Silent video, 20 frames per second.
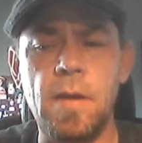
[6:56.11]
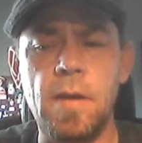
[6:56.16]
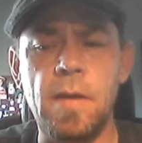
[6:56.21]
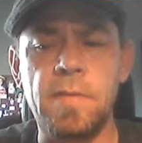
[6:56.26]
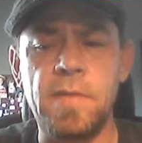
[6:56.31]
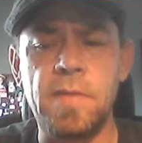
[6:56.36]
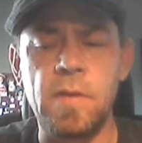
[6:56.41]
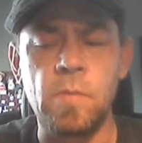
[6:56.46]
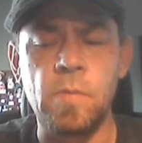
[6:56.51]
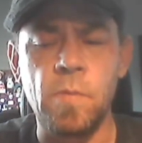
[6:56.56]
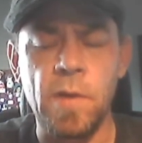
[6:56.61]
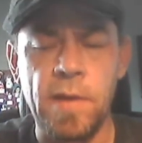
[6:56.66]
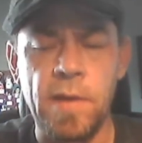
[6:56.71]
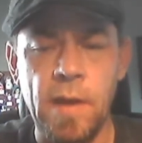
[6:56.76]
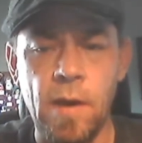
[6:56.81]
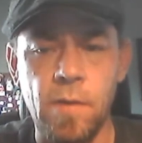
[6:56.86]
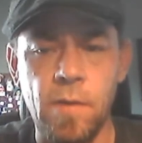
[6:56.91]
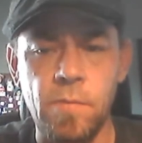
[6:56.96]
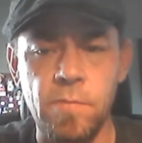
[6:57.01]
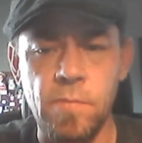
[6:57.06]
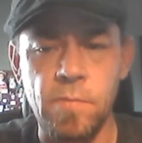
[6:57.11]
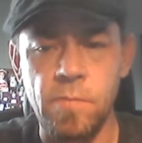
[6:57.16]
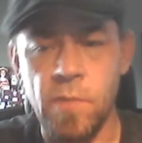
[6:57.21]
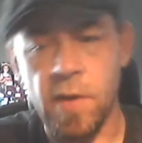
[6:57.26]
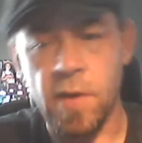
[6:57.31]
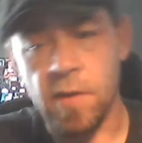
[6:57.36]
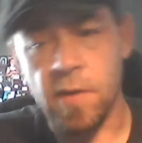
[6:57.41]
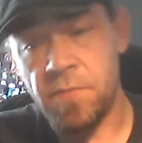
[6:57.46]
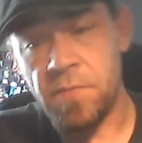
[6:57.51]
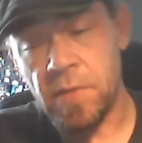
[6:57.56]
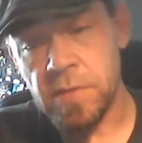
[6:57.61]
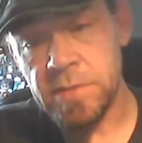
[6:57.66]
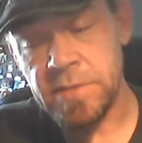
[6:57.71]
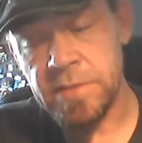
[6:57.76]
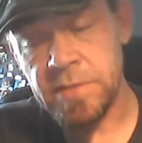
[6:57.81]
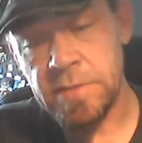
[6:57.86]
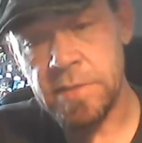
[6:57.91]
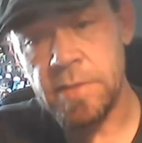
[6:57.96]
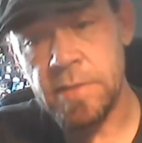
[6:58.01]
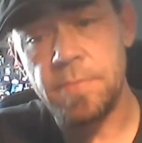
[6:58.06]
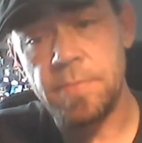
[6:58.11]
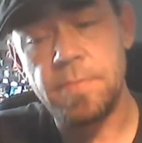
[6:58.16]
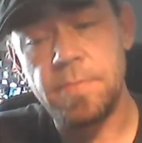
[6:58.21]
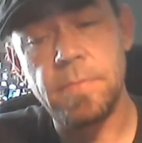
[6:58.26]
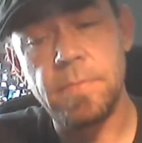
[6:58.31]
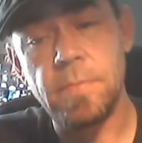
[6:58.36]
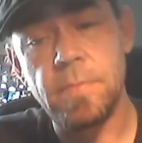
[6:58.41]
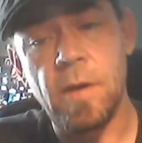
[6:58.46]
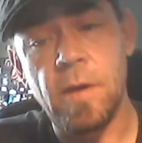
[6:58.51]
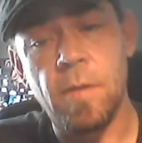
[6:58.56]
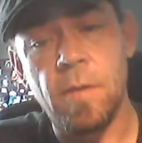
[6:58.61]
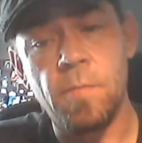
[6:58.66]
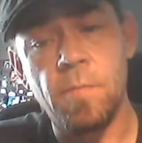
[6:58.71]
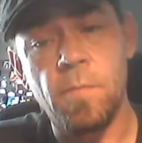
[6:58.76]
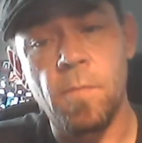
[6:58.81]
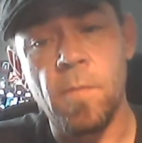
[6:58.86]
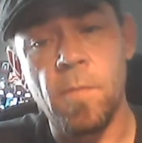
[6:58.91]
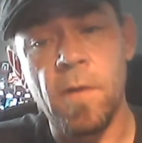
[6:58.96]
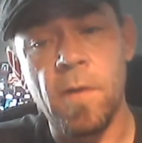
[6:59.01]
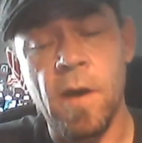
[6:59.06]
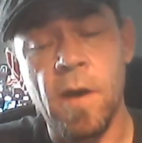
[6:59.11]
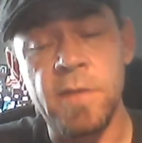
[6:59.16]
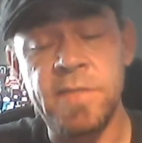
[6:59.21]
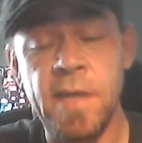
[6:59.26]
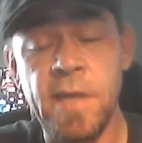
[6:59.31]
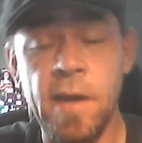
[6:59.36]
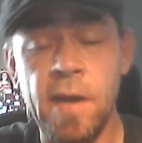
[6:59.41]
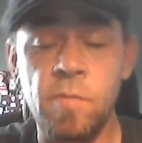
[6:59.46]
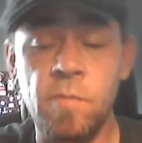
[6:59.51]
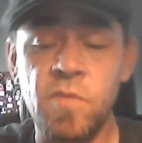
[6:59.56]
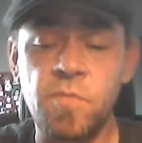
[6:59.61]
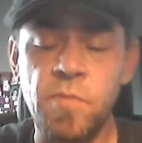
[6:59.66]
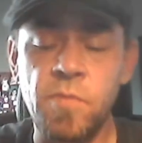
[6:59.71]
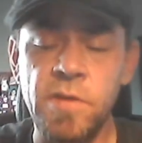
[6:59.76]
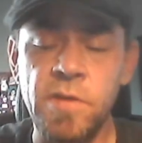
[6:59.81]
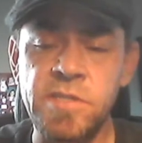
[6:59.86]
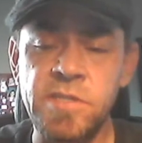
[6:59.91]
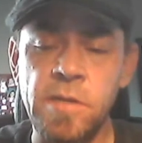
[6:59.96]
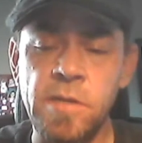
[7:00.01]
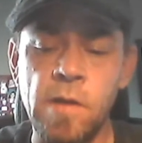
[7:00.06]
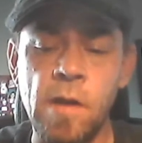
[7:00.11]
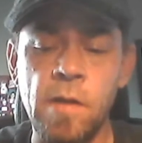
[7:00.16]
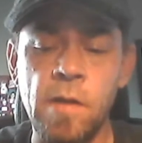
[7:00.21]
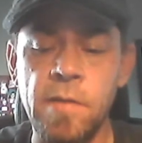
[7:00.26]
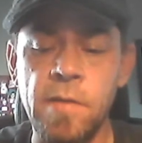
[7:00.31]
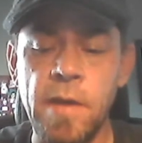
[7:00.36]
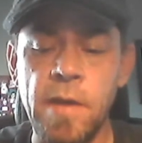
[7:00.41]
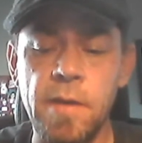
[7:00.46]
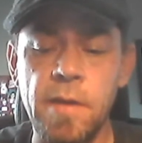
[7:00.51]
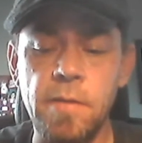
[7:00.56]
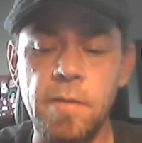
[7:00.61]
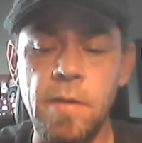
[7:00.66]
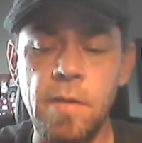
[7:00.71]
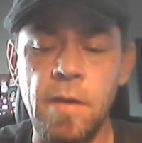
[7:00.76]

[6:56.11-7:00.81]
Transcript: it didn't work out, why I fell asleep, where God's hand was placed in all of that.